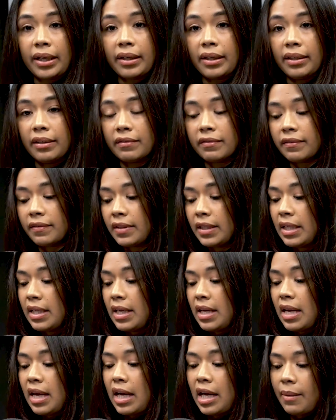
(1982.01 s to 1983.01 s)
of.
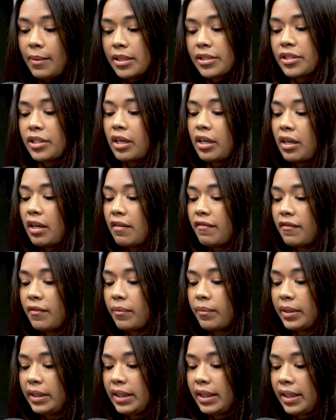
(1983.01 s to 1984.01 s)
I'll start off
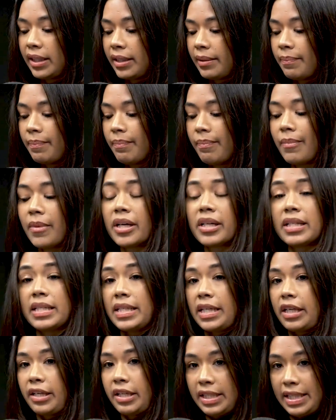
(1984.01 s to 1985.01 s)
with the
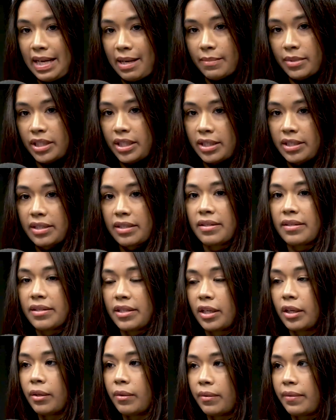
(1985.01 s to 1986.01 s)
monetary damages.
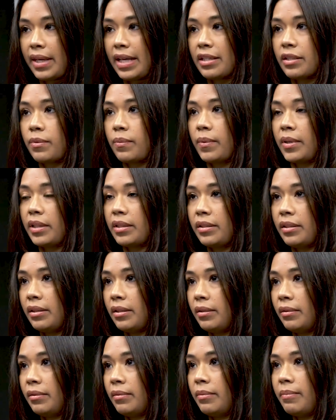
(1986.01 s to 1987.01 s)
So that's what
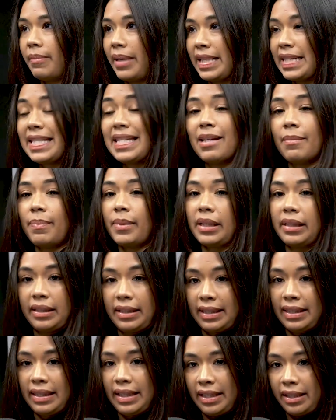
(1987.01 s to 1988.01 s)
you might
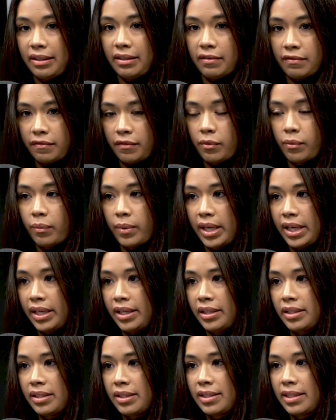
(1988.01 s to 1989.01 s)
typically think of
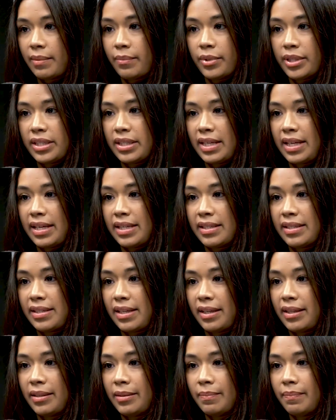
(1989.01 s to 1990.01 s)
when someone says
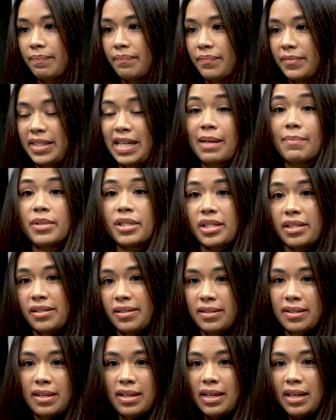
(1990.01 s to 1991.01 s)

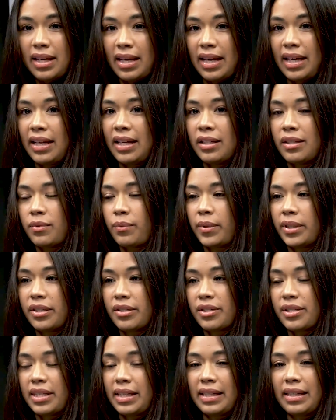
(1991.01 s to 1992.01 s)
damages and when
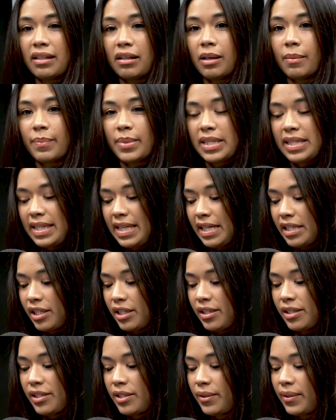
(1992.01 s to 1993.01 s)
they're seeking
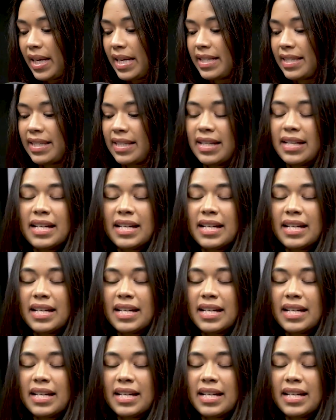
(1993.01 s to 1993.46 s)
compensation. So that's